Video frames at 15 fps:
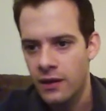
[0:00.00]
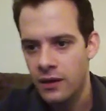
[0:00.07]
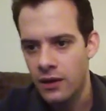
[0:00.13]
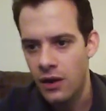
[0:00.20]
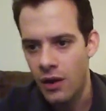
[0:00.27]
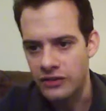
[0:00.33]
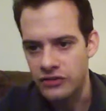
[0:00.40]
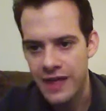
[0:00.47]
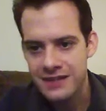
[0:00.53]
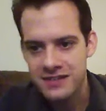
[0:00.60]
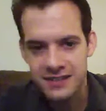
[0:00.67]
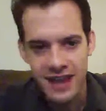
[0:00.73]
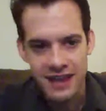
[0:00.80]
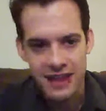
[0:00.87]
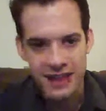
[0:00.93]
All right, so that's the
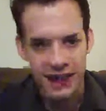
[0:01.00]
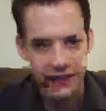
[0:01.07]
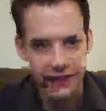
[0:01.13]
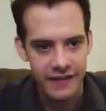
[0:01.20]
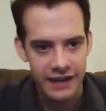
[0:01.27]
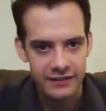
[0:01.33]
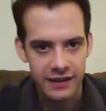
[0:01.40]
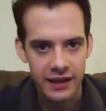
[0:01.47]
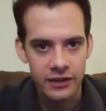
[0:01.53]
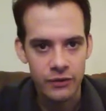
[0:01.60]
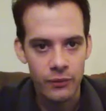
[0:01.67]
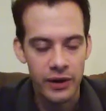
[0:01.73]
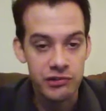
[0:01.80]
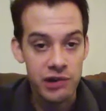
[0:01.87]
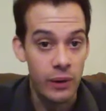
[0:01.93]
testing effect, and you want to
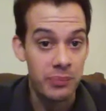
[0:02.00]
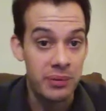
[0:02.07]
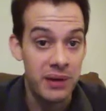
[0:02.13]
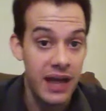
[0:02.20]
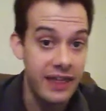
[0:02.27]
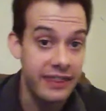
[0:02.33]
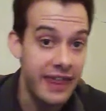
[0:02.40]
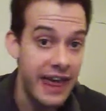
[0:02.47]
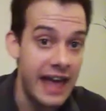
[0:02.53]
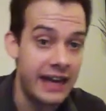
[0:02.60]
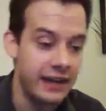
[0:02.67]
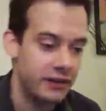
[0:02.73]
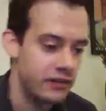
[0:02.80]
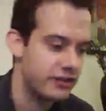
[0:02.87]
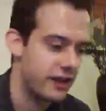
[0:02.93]
try to apply that in your
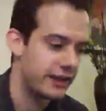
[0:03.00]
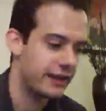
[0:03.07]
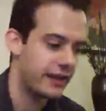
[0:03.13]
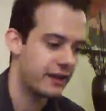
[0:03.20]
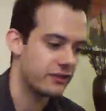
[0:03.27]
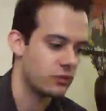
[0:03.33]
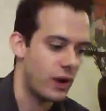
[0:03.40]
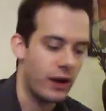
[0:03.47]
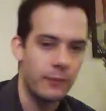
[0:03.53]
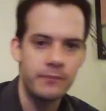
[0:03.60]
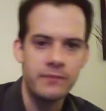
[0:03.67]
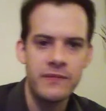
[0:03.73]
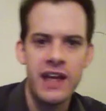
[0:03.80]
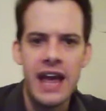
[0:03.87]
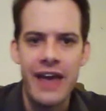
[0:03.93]
study as well.
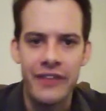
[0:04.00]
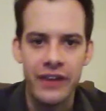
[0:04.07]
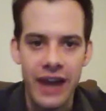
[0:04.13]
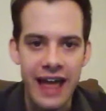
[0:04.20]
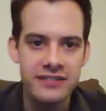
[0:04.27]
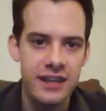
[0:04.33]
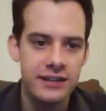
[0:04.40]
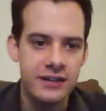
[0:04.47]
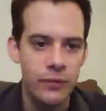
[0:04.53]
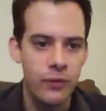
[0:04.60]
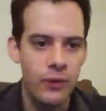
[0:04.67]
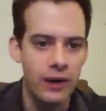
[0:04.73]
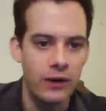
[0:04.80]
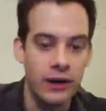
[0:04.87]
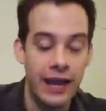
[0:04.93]
And the last thing that we want
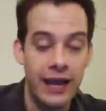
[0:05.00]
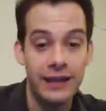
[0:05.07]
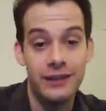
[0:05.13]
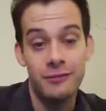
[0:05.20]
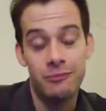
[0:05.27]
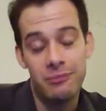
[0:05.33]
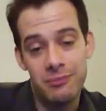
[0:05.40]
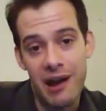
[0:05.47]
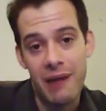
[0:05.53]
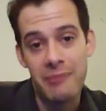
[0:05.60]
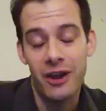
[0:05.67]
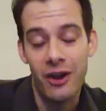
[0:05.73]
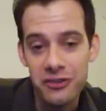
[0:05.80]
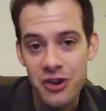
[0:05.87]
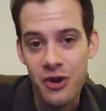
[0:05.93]
to look at, you probably
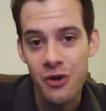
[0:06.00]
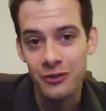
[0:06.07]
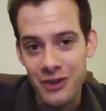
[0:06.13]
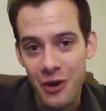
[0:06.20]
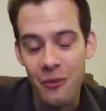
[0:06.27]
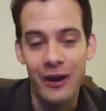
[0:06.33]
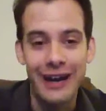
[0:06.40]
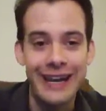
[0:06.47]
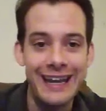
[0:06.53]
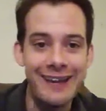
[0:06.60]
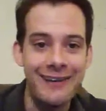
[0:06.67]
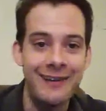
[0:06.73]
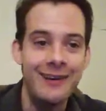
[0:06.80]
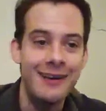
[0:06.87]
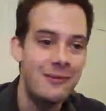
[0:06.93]
also don't want to
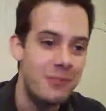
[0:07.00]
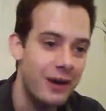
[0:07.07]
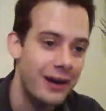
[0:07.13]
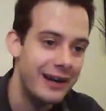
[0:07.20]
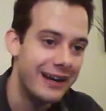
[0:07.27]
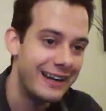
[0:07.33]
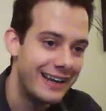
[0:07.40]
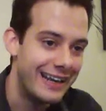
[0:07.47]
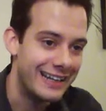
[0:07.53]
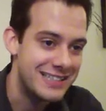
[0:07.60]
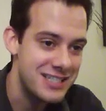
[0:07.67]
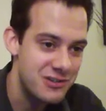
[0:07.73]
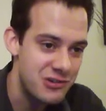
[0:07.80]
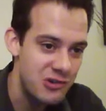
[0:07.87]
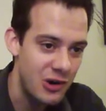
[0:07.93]
hear, but it's
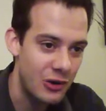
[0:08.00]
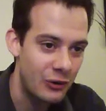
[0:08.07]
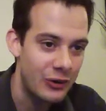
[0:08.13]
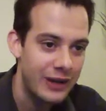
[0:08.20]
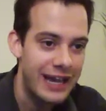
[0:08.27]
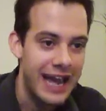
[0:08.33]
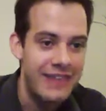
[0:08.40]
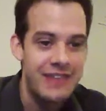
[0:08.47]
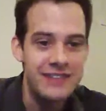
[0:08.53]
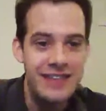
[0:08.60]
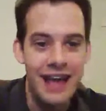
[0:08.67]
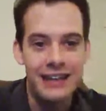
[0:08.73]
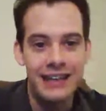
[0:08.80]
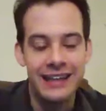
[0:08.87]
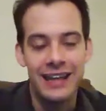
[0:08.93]
true, and this is the
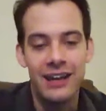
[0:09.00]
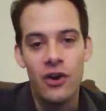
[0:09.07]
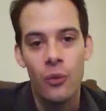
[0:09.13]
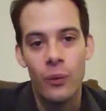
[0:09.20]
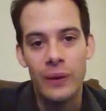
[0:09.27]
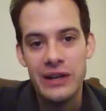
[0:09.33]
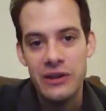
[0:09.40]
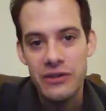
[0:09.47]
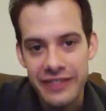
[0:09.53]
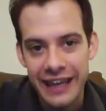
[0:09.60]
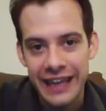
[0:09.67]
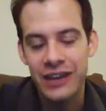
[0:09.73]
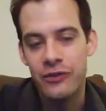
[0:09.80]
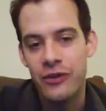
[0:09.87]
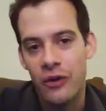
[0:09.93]
idea that when you think
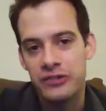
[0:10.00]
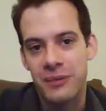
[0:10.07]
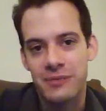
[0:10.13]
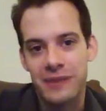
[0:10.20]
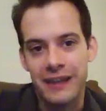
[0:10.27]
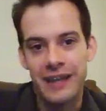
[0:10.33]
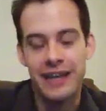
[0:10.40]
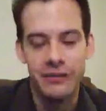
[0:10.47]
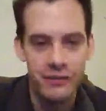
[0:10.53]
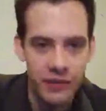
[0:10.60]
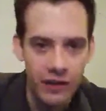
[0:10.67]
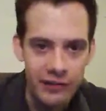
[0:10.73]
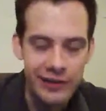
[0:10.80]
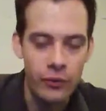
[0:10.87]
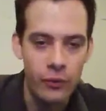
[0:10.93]
you know something and you've
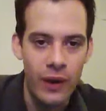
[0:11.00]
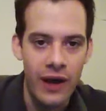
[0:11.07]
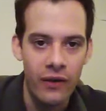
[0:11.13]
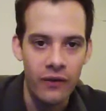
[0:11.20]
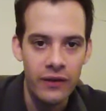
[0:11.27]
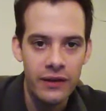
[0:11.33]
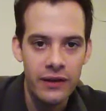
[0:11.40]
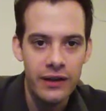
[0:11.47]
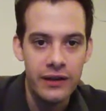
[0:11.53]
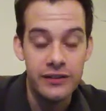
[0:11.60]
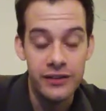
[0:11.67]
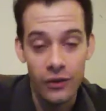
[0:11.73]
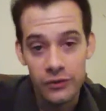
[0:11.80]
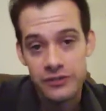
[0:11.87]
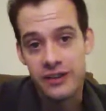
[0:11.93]
learned it well,
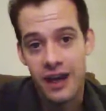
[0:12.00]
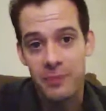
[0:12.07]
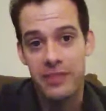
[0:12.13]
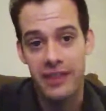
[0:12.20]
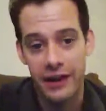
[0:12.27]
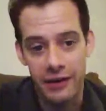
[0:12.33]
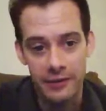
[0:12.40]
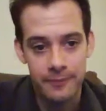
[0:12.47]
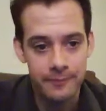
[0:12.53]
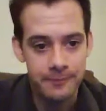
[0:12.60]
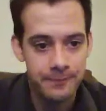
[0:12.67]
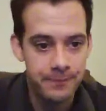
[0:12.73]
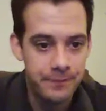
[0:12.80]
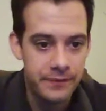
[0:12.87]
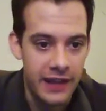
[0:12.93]
don't stop there.
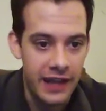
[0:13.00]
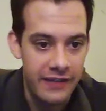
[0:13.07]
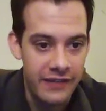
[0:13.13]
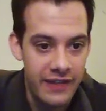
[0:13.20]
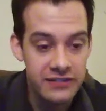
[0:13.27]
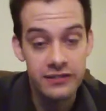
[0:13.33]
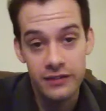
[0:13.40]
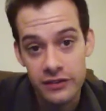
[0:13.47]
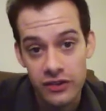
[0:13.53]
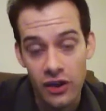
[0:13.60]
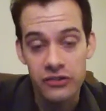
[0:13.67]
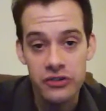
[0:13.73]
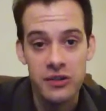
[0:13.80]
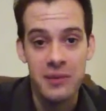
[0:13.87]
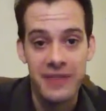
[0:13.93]
And this is
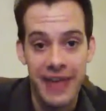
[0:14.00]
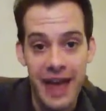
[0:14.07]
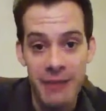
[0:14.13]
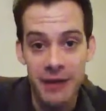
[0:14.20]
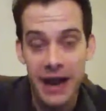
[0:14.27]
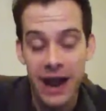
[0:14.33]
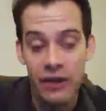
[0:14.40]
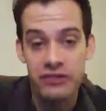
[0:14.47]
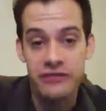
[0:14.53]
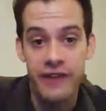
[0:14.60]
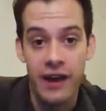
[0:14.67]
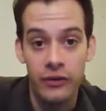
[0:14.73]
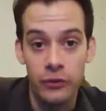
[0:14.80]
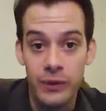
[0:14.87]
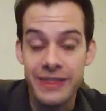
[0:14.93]
also something that Ebbinghaus
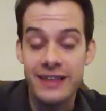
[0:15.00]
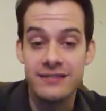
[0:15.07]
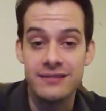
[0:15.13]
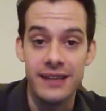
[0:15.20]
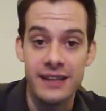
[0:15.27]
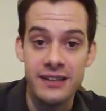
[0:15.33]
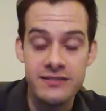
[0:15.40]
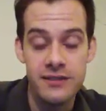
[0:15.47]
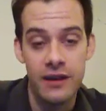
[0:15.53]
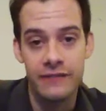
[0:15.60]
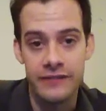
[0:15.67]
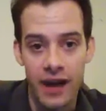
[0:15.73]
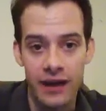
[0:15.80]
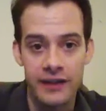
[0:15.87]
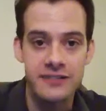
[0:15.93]
found with his lists of
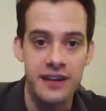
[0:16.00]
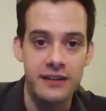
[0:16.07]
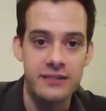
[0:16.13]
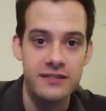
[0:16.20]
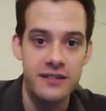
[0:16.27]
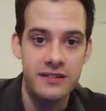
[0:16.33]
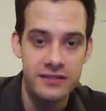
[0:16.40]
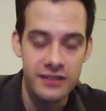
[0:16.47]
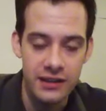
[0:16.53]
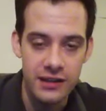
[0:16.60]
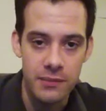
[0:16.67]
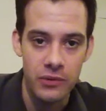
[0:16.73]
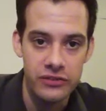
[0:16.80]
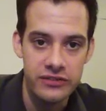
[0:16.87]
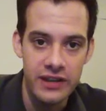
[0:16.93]
nonsense
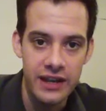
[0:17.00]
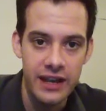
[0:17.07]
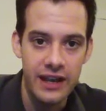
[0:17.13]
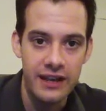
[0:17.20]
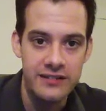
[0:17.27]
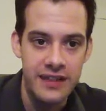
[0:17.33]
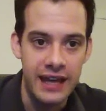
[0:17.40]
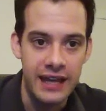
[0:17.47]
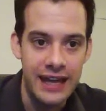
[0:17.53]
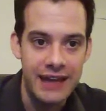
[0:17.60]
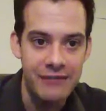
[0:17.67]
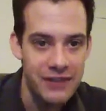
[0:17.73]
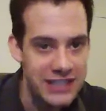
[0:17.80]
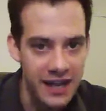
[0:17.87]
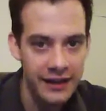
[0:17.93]
syllables, is that if he
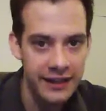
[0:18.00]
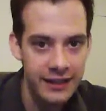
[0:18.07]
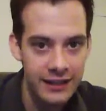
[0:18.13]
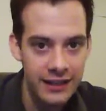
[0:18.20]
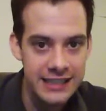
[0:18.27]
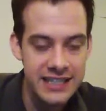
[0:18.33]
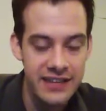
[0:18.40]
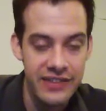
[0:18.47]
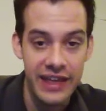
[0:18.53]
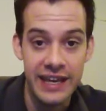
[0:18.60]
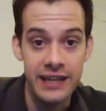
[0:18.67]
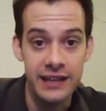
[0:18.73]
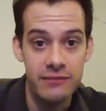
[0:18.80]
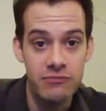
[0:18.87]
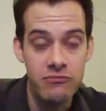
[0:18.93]
studied a list that
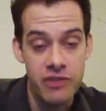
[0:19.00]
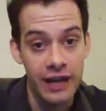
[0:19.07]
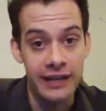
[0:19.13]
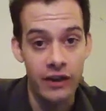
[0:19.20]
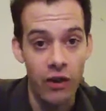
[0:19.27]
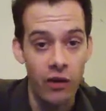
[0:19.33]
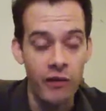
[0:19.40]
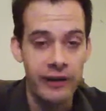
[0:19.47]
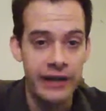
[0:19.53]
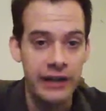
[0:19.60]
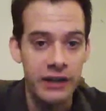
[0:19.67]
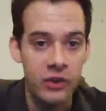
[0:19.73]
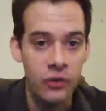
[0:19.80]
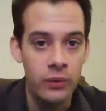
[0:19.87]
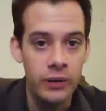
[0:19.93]
he thought he already
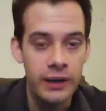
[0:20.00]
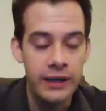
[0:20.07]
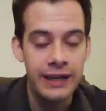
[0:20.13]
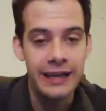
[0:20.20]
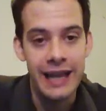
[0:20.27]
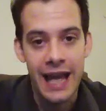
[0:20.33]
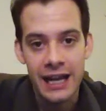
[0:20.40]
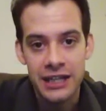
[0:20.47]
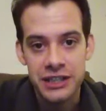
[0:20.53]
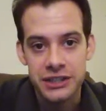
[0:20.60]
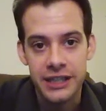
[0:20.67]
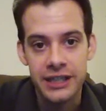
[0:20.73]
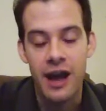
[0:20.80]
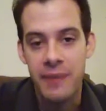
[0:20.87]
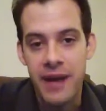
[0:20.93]
knew, he actually
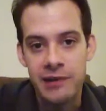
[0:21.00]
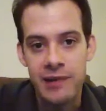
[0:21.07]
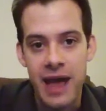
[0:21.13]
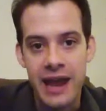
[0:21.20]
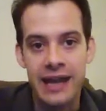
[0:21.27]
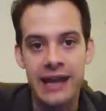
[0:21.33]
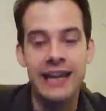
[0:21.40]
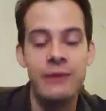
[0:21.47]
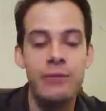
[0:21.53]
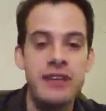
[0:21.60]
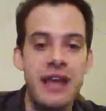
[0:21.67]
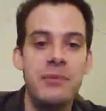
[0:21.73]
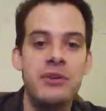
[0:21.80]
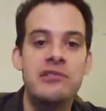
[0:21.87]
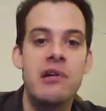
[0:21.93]
got better at it and he was
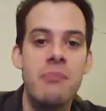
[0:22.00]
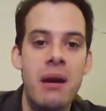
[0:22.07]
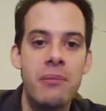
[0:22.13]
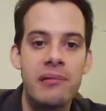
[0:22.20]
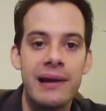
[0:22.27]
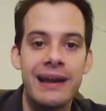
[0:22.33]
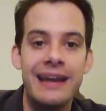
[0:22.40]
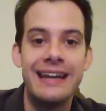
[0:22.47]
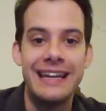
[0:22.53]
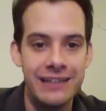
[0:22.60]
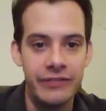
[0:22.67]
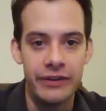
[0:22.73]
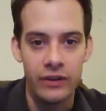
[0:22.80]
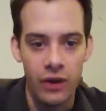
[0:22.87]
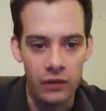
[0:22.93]
able to remember it
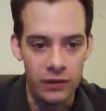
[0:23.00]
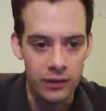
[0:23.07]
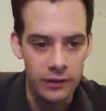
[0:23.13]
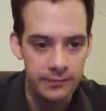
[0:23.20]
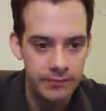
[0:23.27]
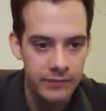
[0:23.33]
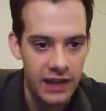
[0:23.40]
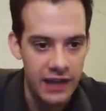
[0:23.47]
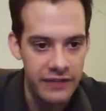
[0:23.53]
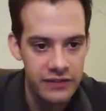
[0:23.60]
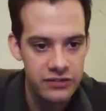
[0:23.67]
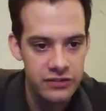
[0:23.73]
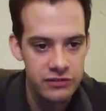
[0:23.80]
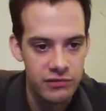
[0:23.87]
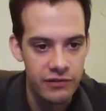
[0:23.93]
even longer. And this
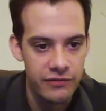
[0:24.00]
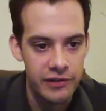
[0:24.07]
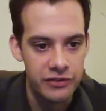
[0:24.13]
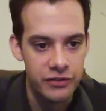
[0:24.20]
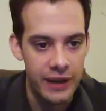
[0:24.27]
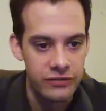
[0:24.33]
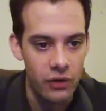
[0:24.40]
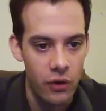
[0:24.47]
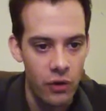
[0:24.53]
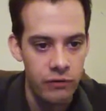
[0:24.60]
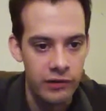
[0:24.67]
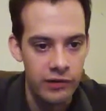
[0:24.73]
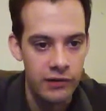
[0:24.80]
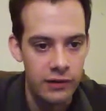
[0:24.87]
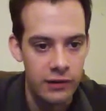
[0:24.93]
is referred to as
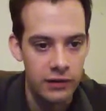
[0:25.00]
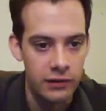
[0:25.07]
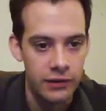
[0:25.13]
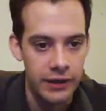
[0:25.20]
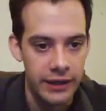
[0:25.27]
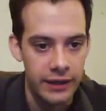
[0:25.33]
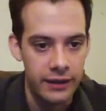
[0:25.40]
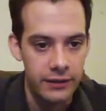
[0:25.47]
overlearning.